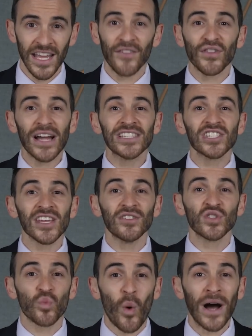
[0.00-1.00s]
If
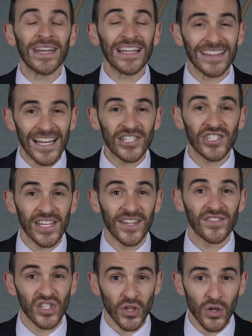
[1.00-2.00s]
legislators want a
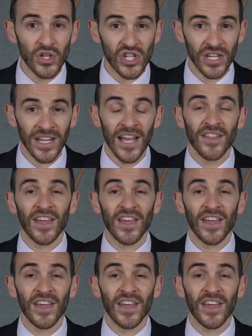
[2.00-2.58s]
legislative solution,